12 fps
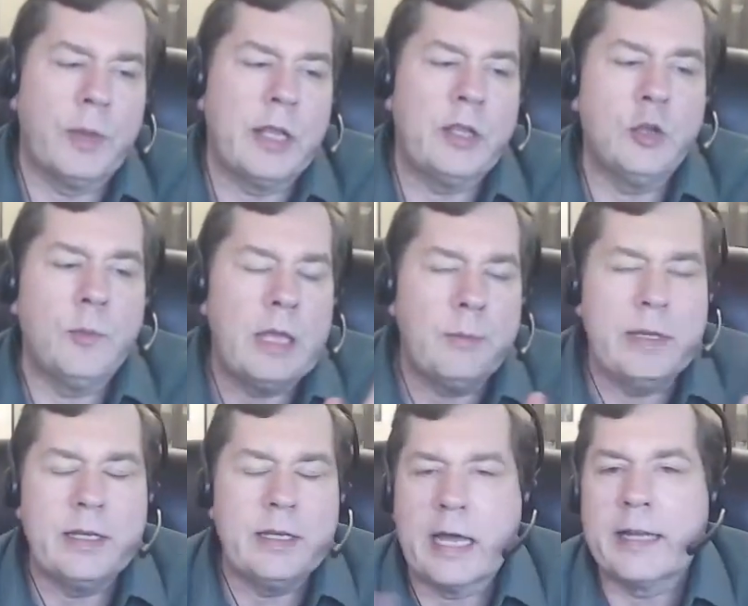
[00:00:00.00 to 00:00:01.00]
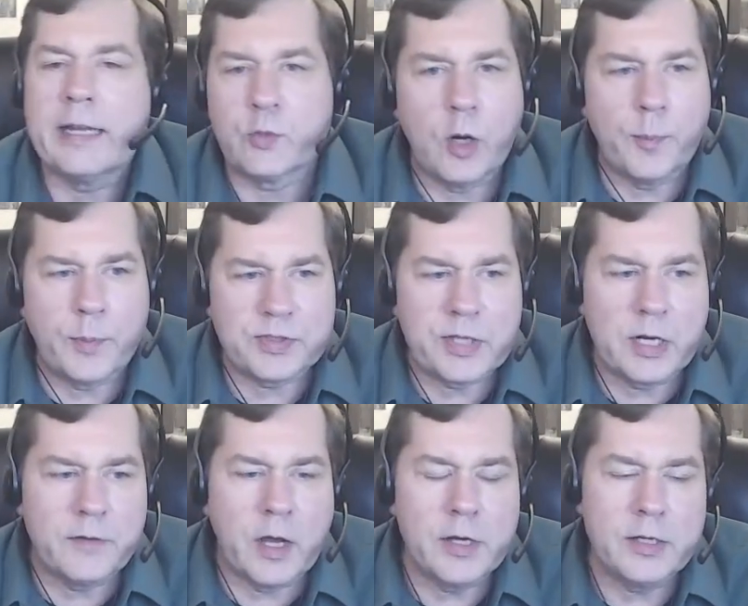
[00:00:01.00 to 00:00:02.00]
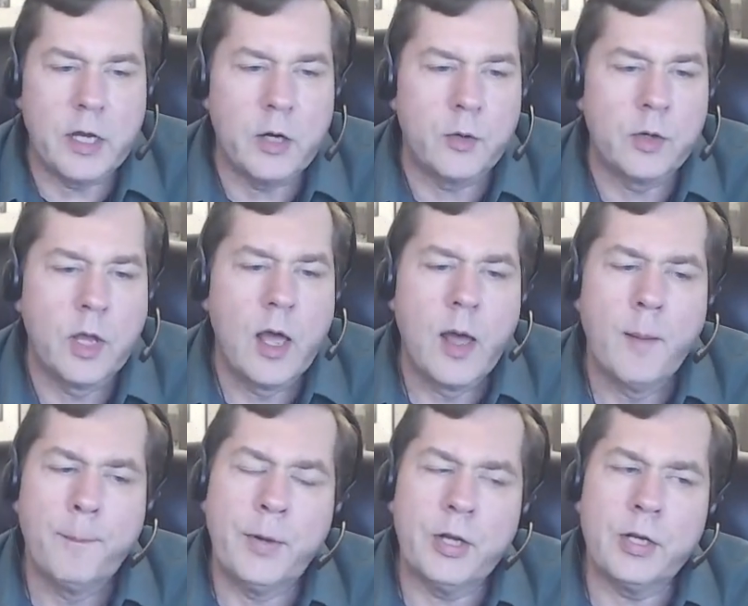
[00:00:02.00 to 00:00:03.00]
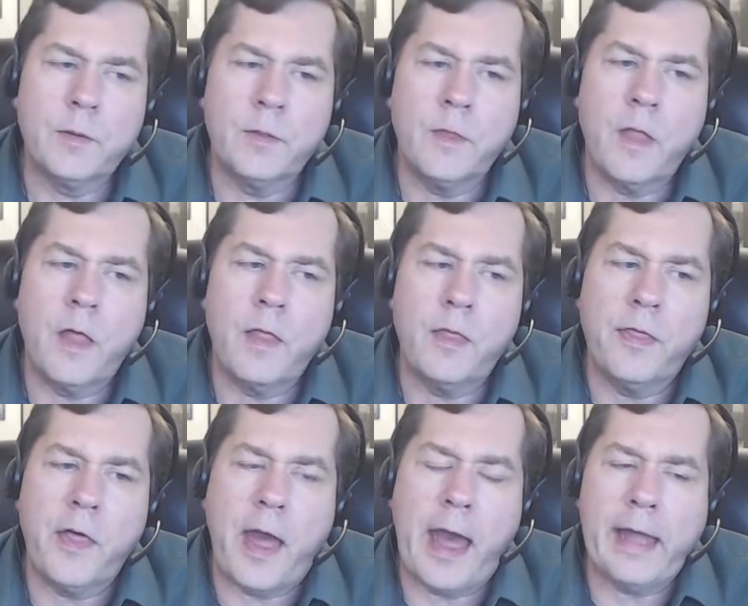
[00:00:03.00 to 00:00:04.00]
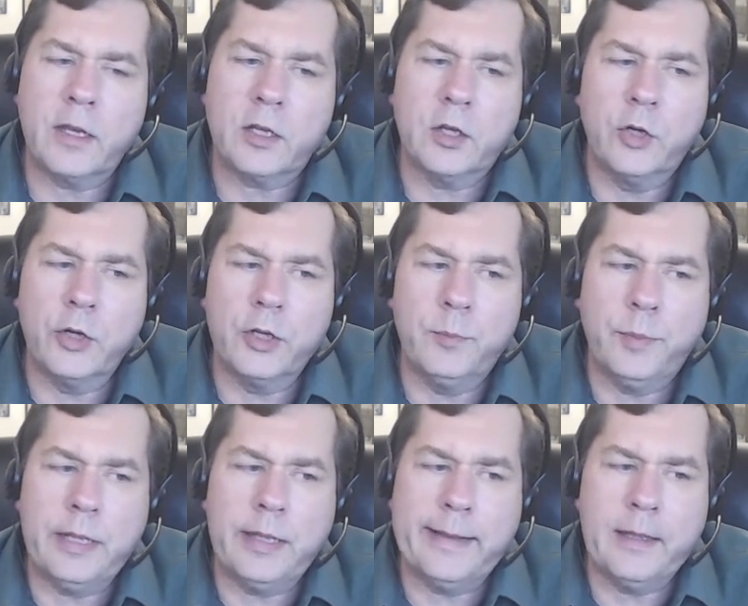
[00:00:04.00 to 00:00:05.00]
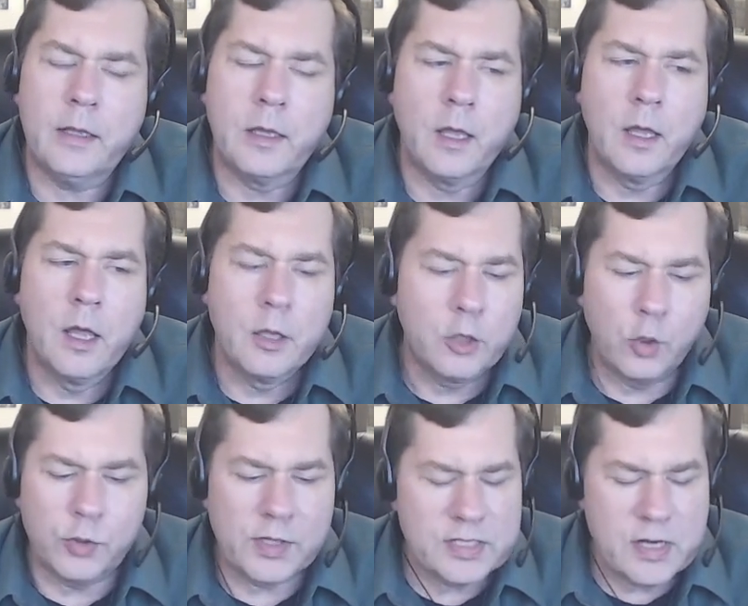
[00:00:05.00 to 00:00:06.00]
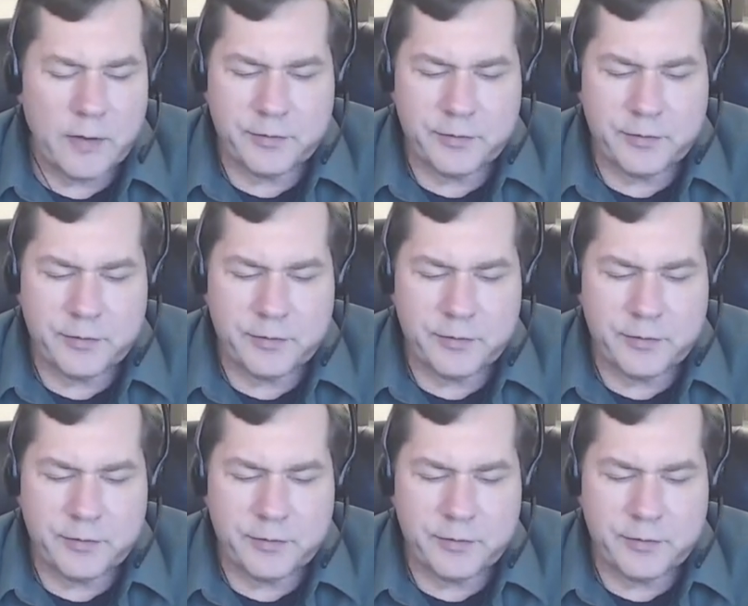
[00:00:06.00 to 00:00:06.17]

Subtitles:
you may be 10 to 12% of unknown. But that could be Google doesn't have